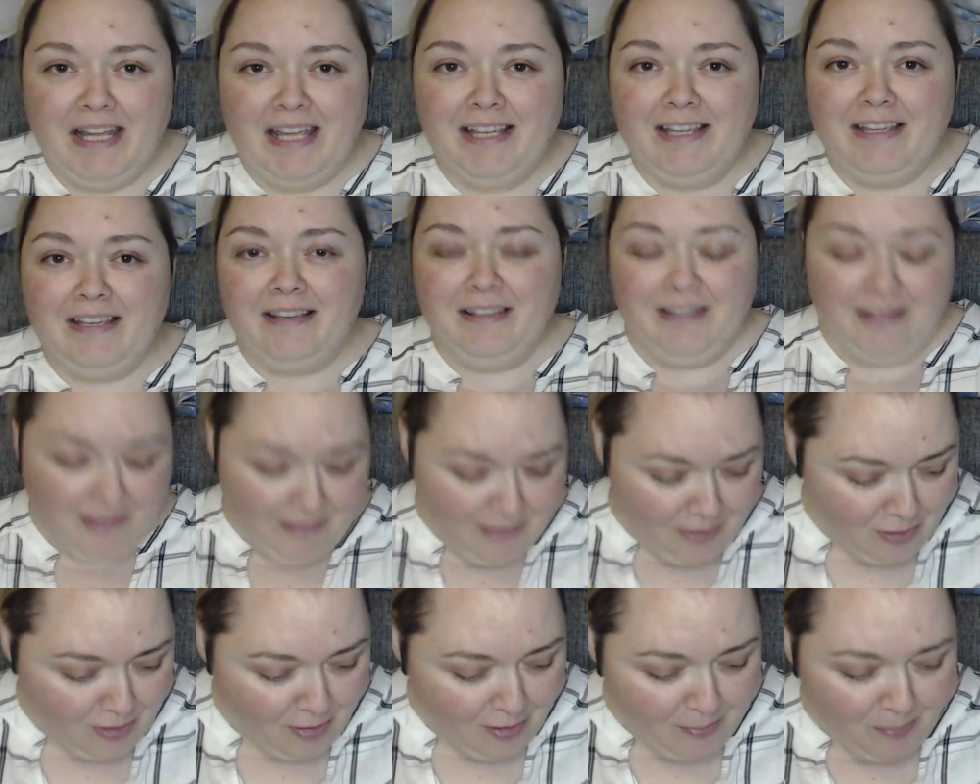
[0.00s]
Like,
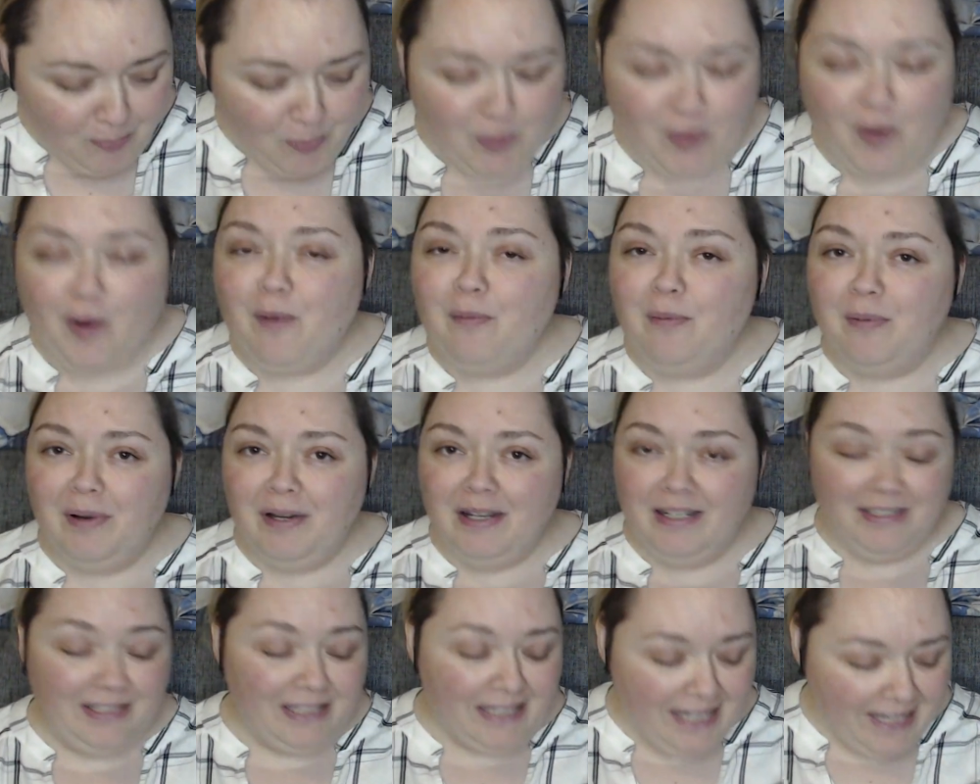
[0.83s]
your
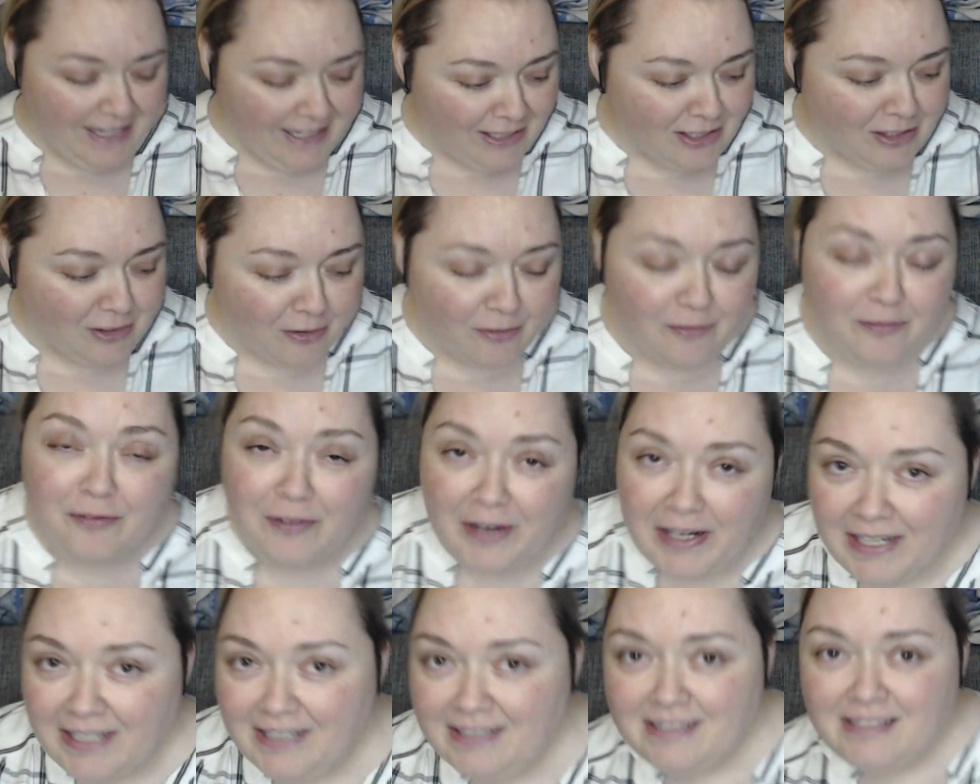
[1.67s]
problem, like, your
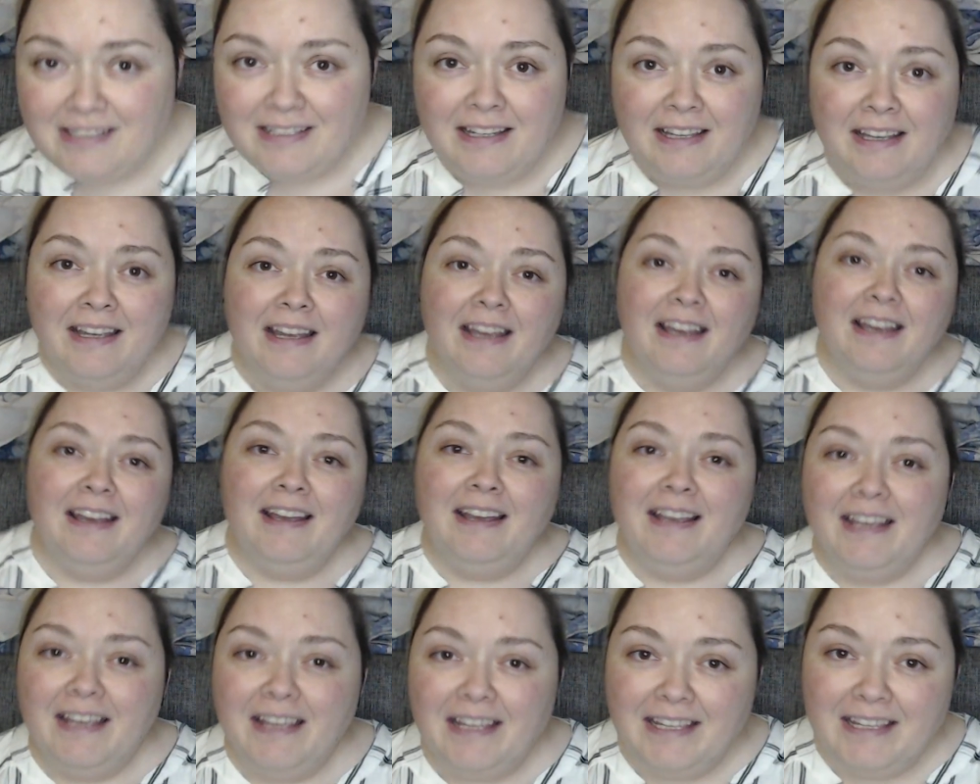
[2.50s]
friend
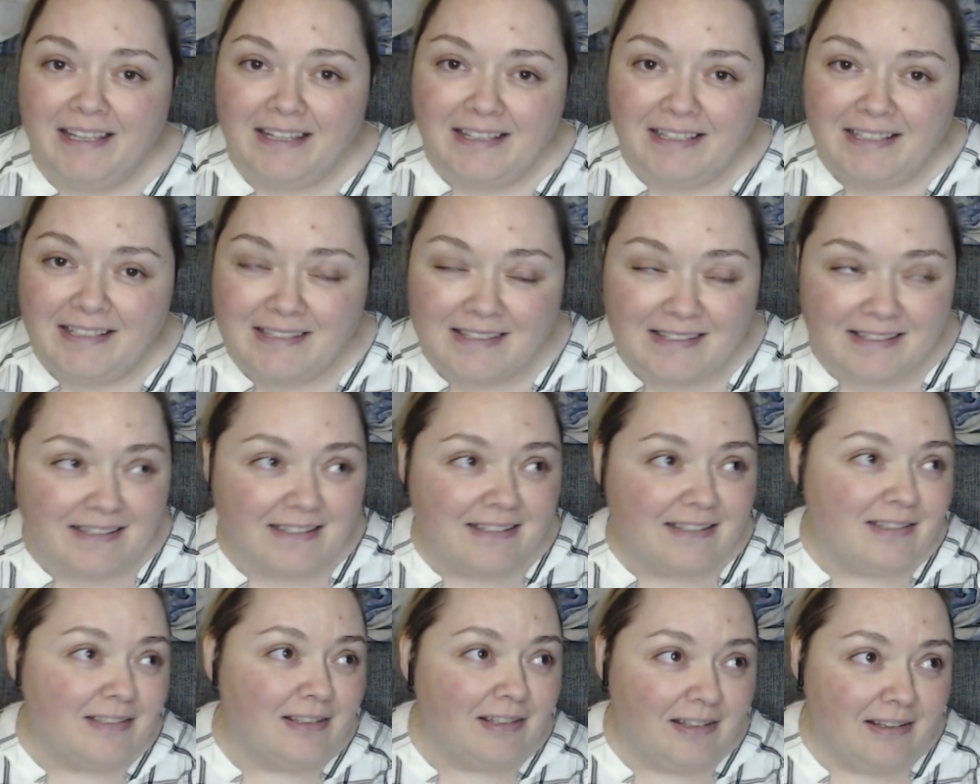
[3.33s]

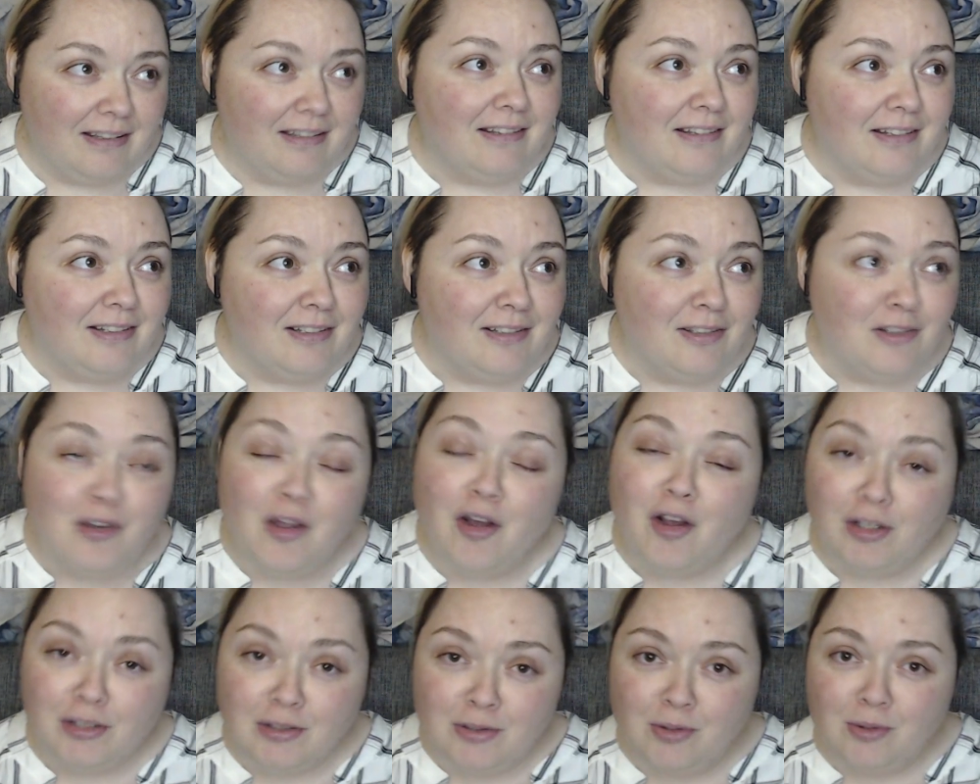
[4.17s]
is
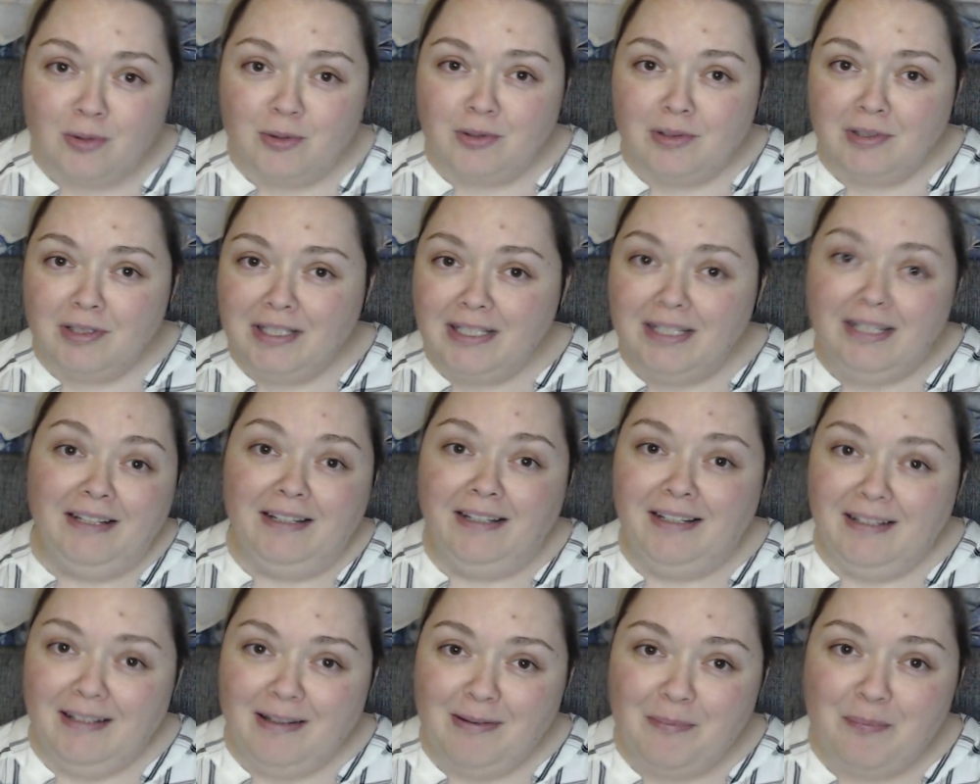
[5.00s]
not good,
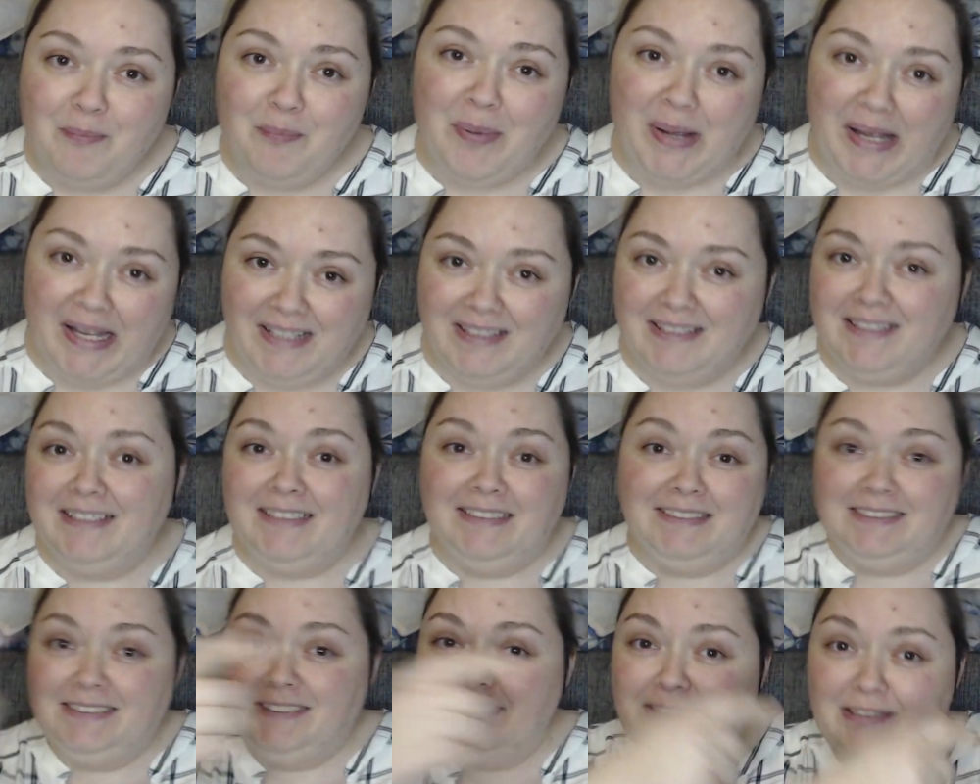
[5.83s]
but
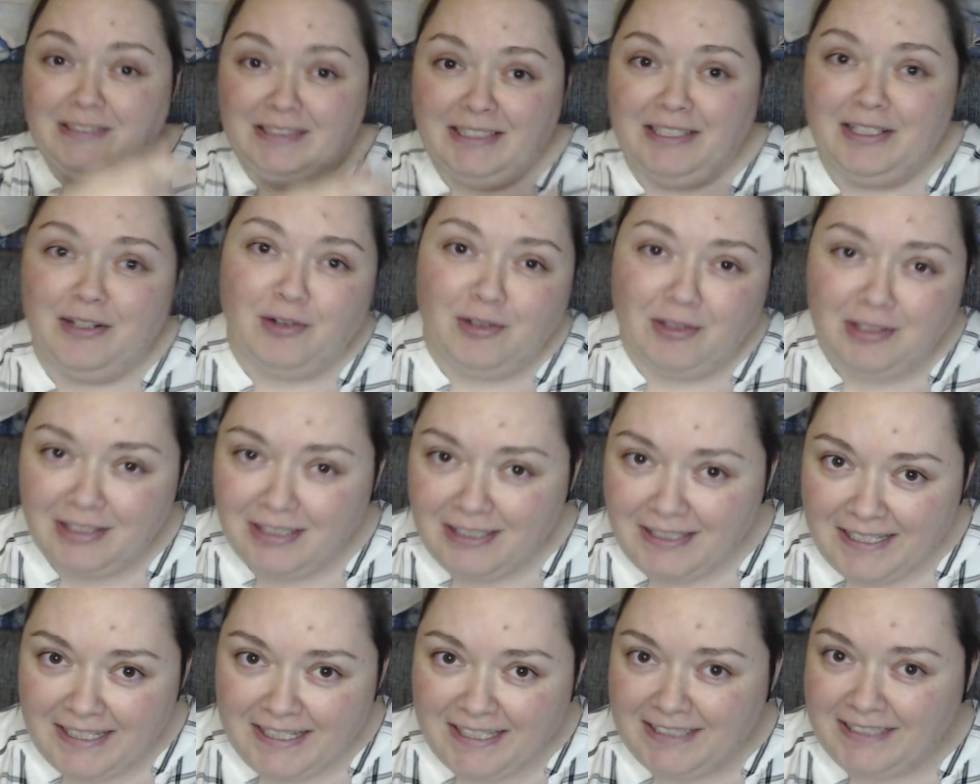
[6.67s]
is the
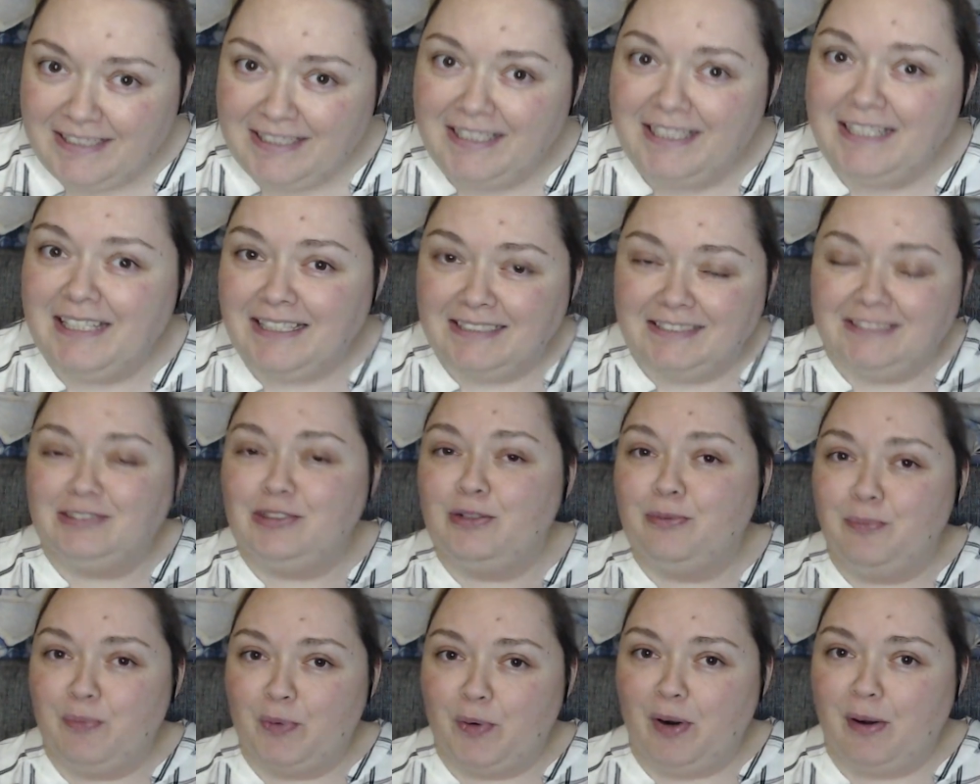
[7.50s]
other lady has
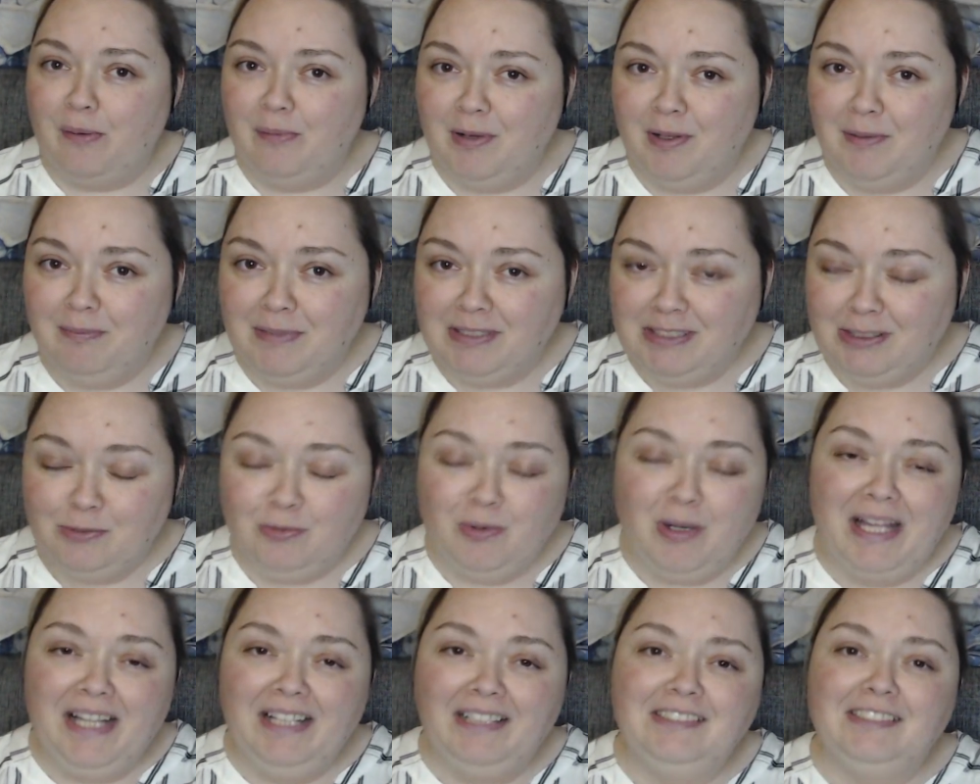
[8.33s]
her problem as
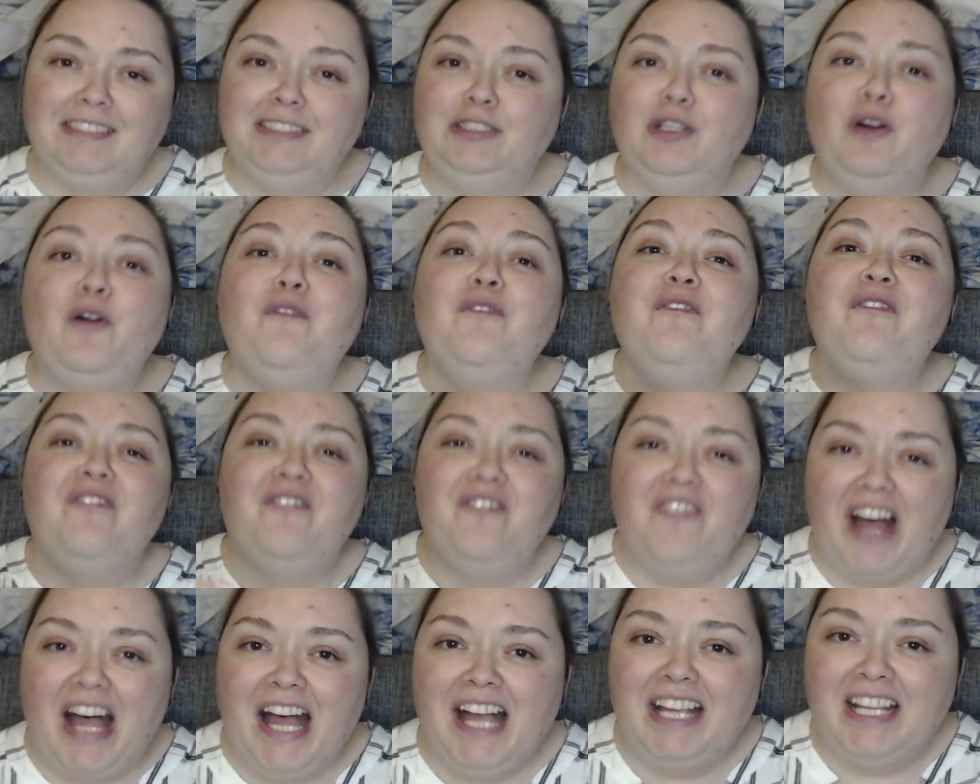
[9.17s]
well, so
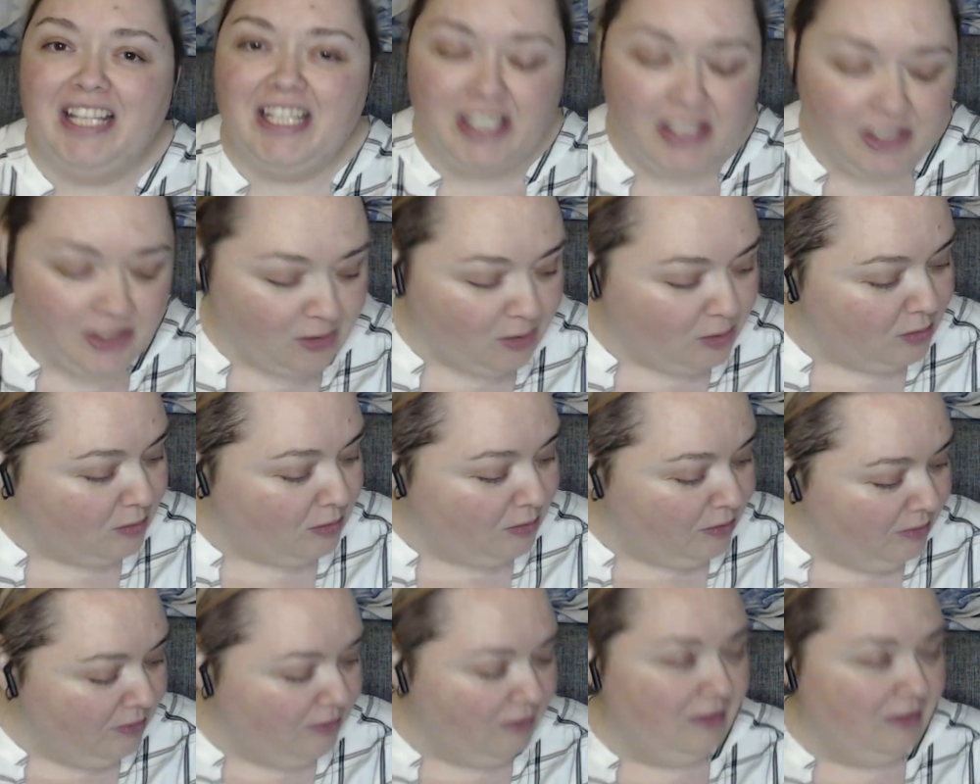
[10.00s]
fuck you.